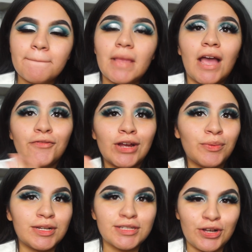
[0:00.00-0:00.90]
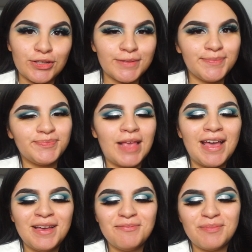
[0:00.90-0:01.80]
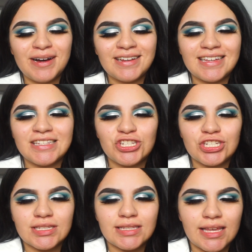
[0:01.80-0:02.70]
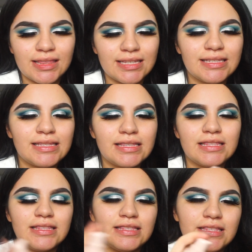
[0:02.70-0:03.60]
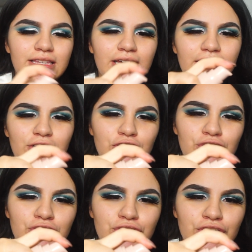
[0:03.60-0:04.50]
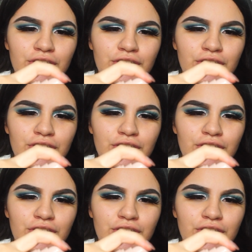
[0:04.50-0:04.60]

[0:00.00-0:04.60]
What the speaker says: I forget what it's called, but it's just like this thickish,